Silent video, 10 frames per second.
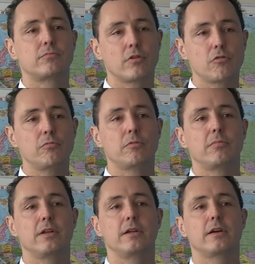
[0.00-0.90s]

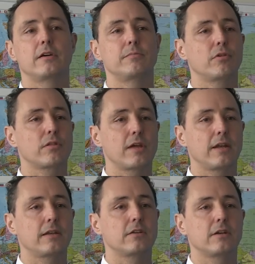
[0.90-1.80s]
presumably, a
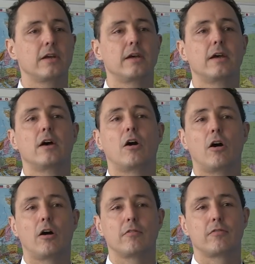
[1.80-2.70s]
percent
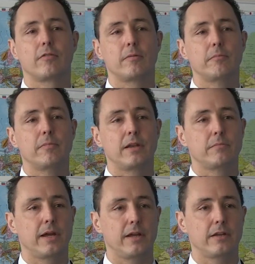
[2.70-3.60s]
of
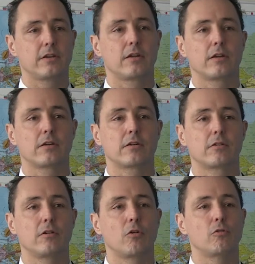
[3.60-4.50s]
man-made
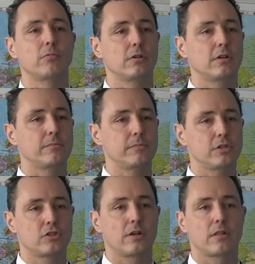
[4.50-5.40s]
global
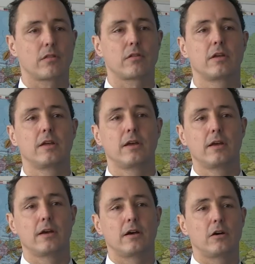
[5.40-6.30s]
emissions
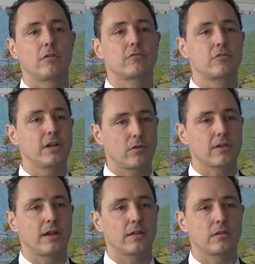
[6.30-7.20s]
uh, of greenhouse
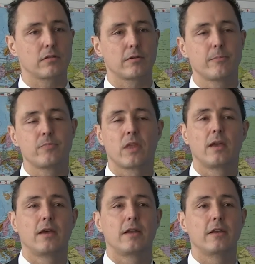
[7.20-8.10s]
gases.
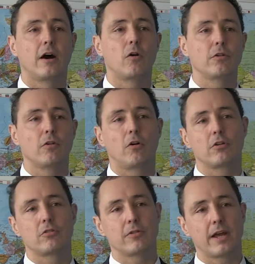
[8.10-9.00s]
Now, in
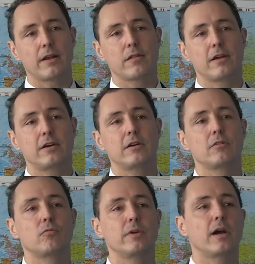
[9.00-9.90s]
order to get there,
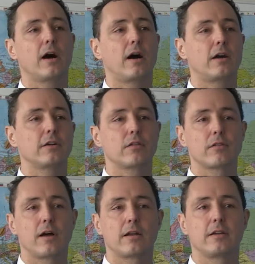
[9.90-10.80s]
we are
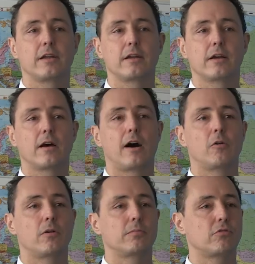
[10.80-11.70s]
starting
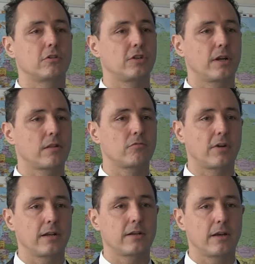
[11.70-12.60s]
our projects
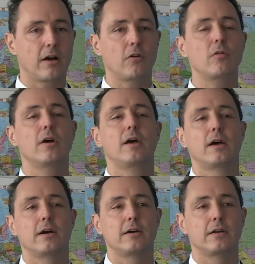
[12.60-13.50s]
right now,
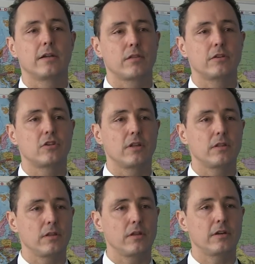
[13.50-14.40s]
uh, essentially
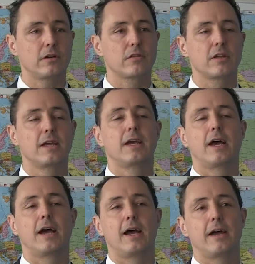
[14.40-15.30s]
these years,
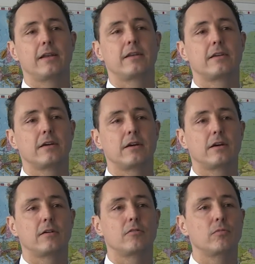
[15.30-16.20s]
and
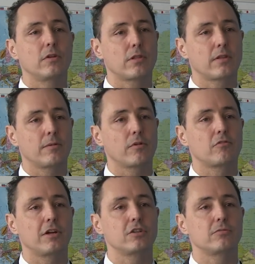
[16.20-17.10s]
uh, with
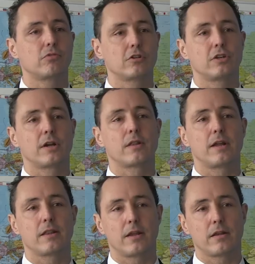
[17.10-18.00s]
demonstration projects
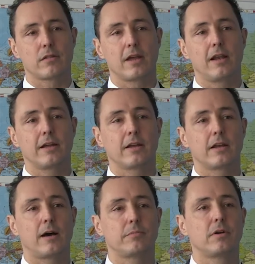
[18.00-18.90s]
and then scaling it
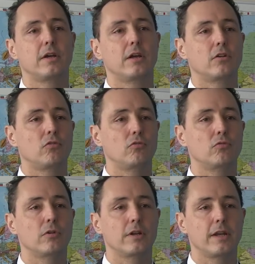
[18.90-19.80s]
up
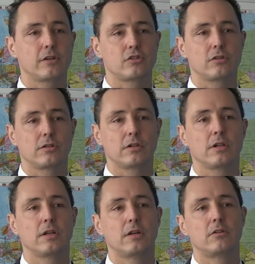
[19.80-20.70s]
to
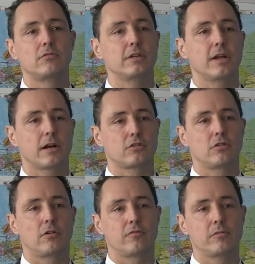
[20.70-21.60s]
national
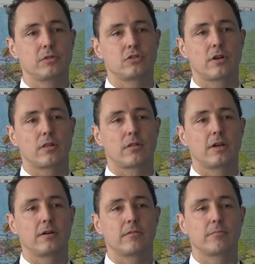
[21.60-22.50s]
reduction of emissions.
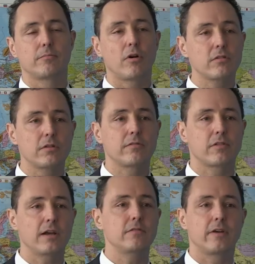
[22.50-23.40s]
Uh, positive
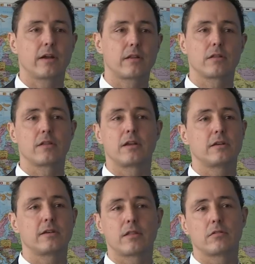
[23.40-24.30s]
side effect is that
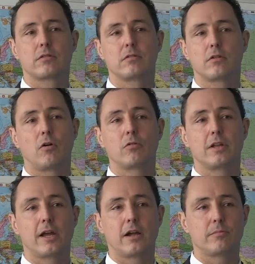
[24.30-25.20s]
it doesn't
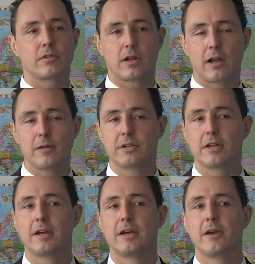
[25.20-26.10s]
only help the climate,
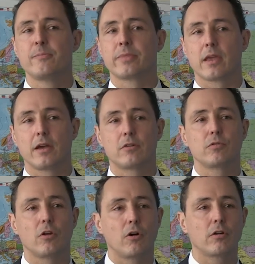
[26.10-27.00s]
it
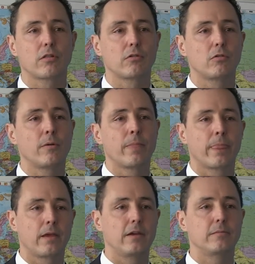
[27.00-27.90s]
will also
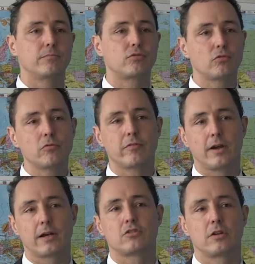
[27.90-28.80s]
improve
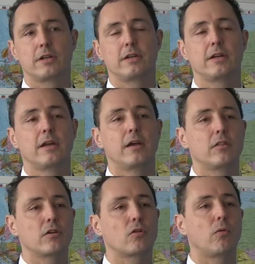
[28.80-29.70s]
actually
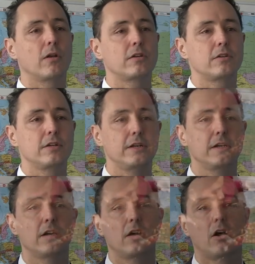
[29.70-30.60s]
the quality